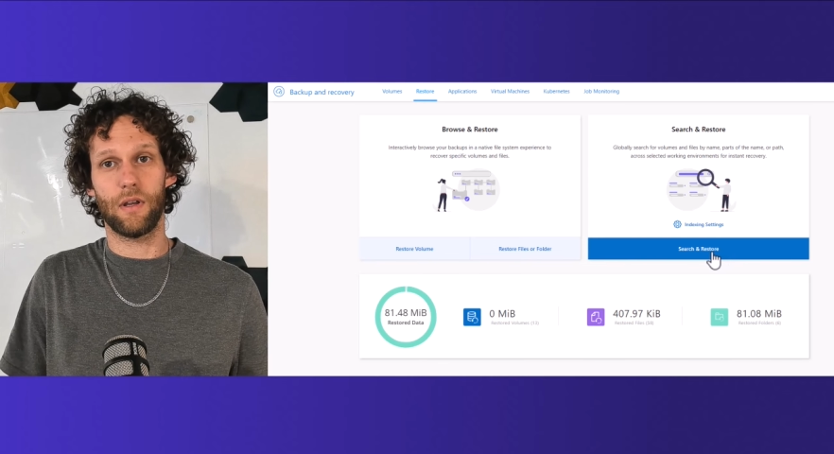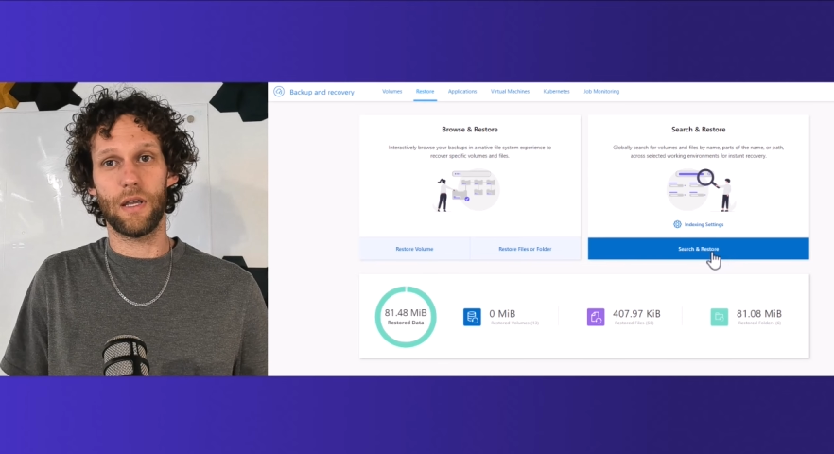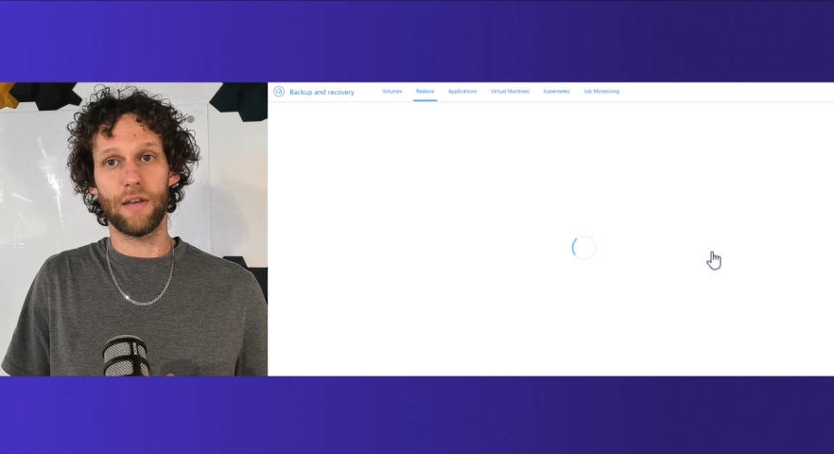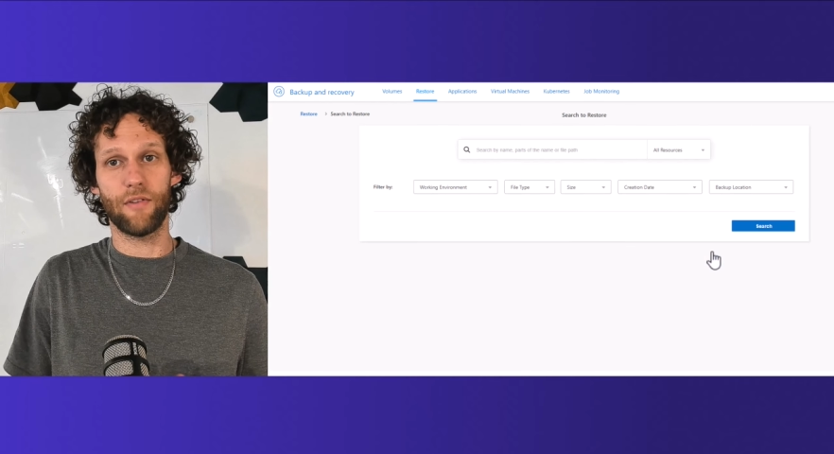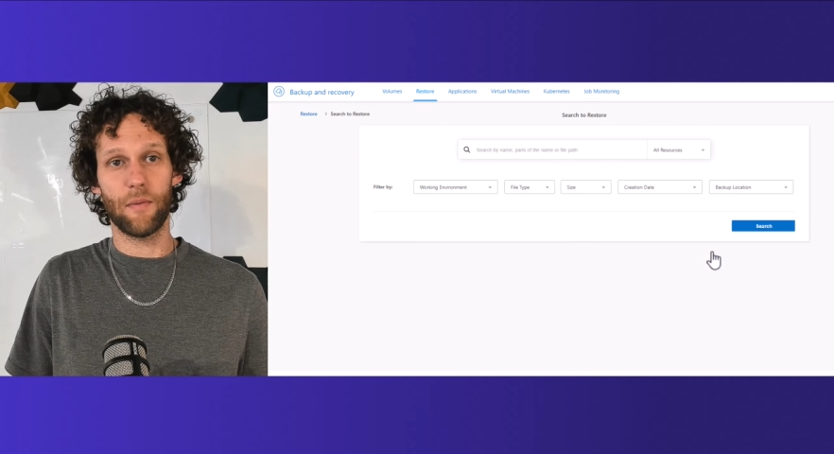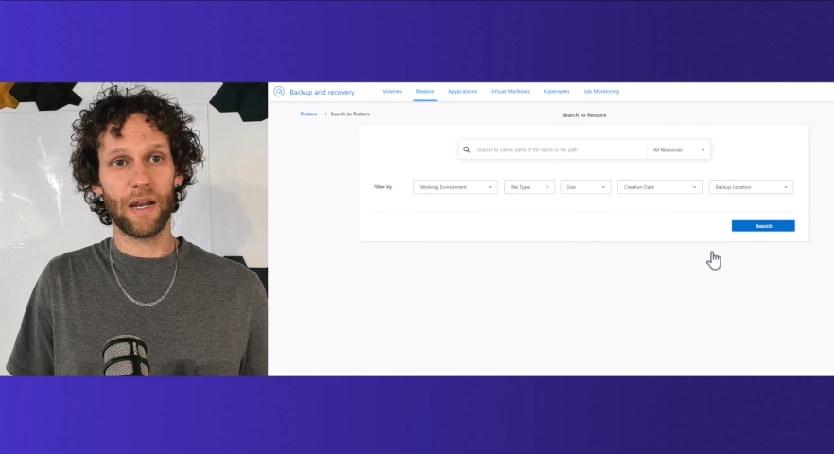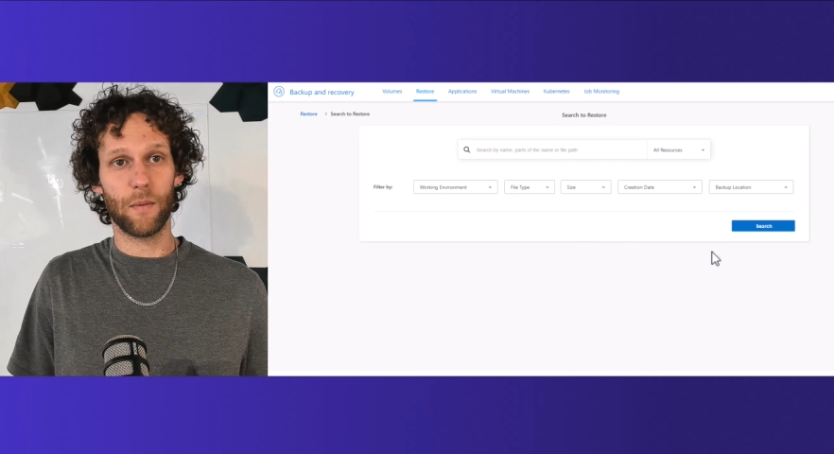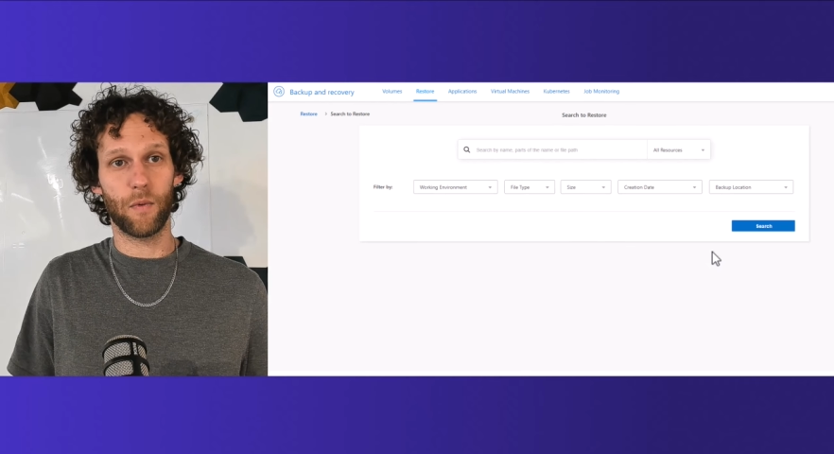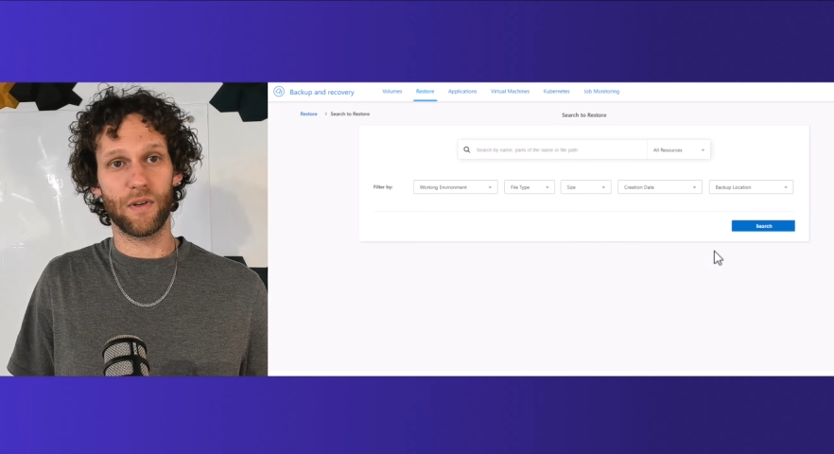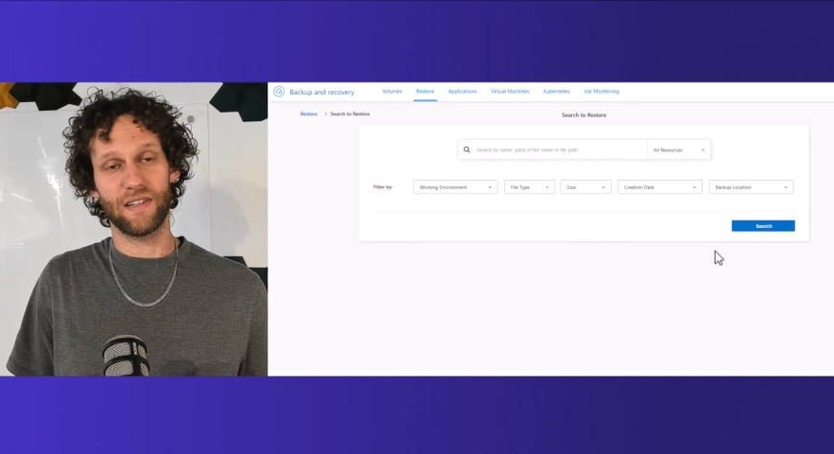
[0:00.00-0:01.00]
if a
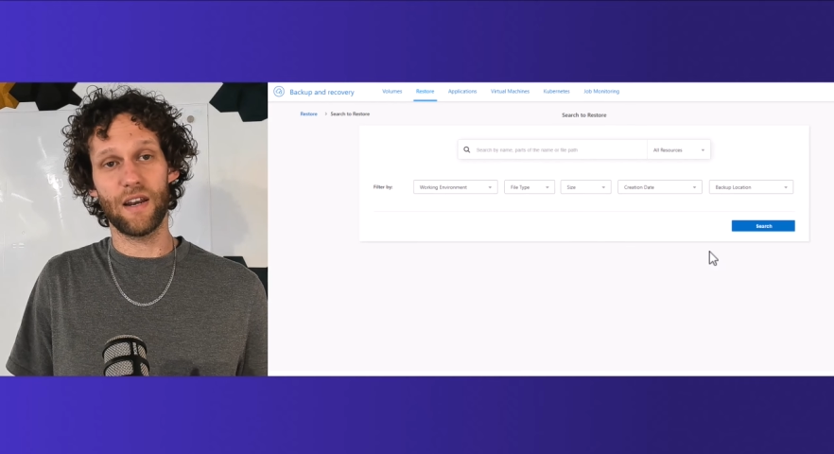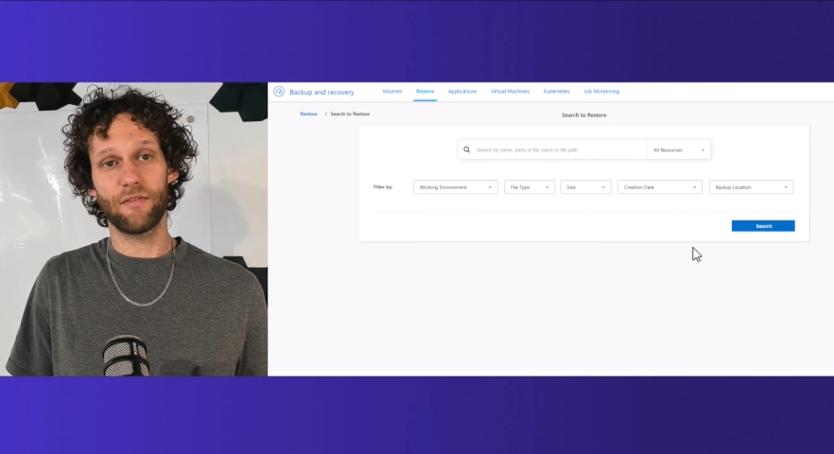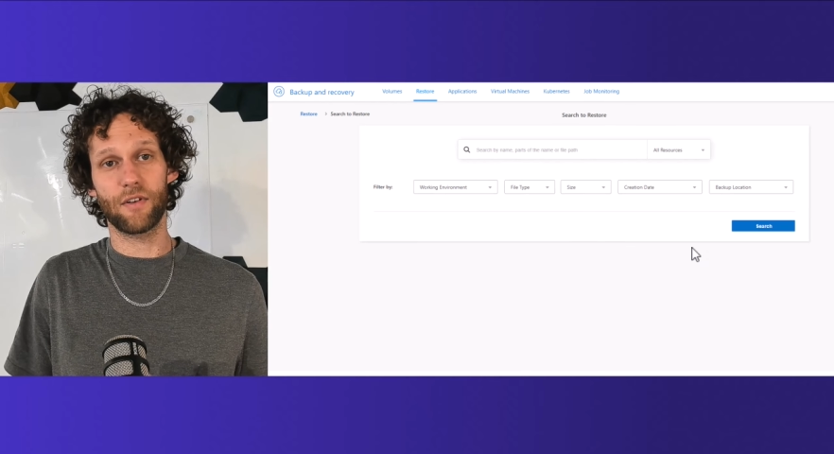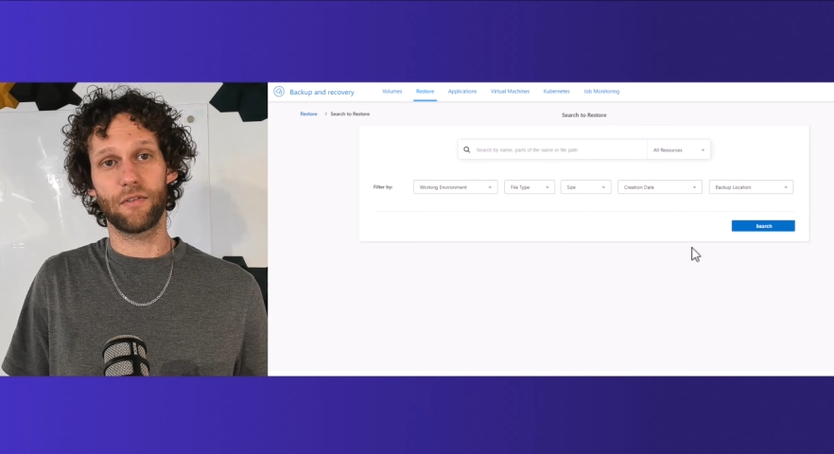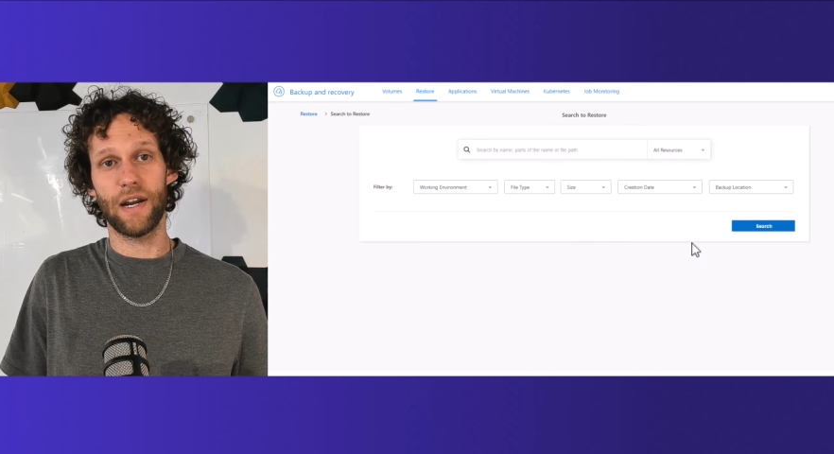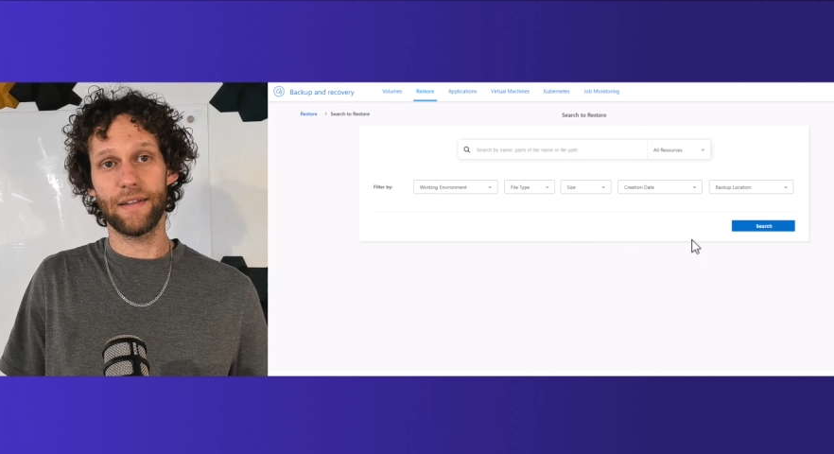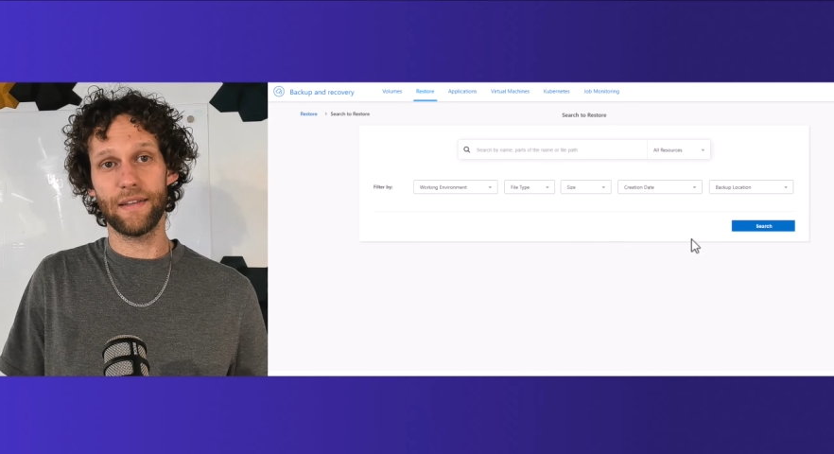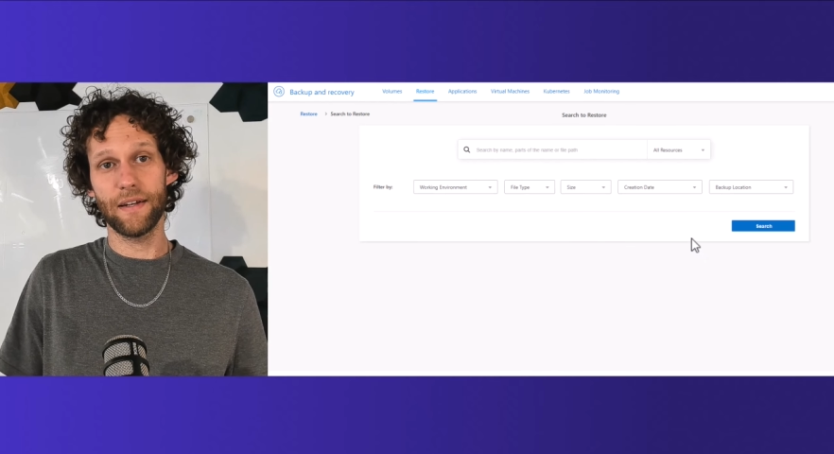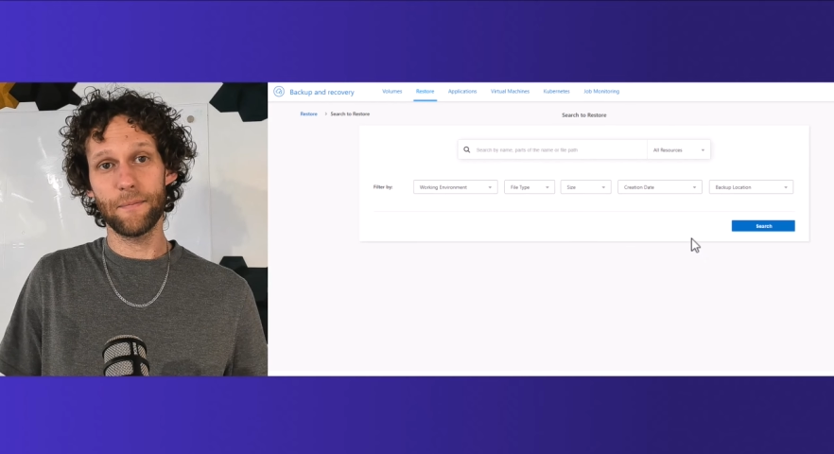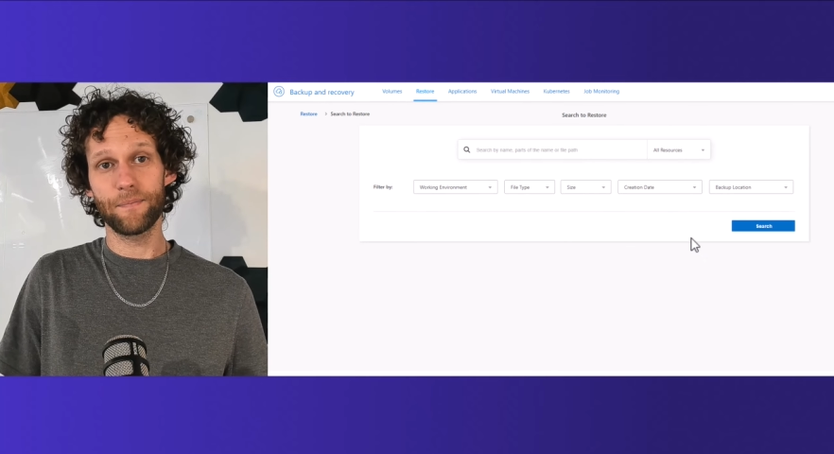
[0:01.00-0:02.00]
backup was ever
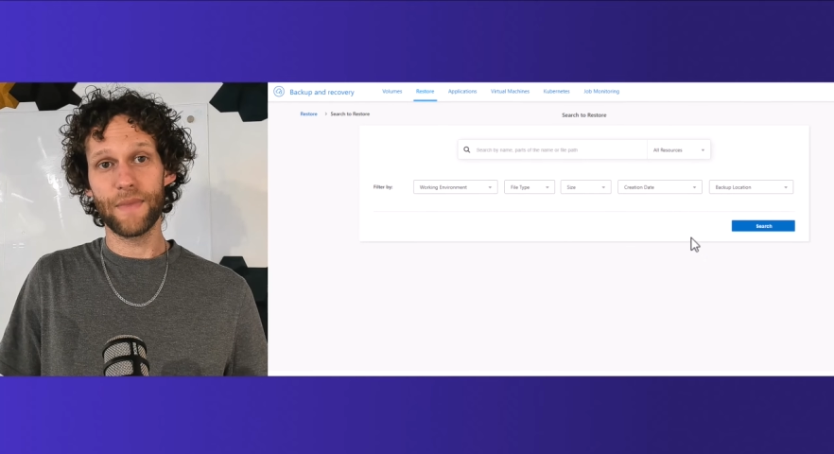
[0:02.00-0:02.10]
created,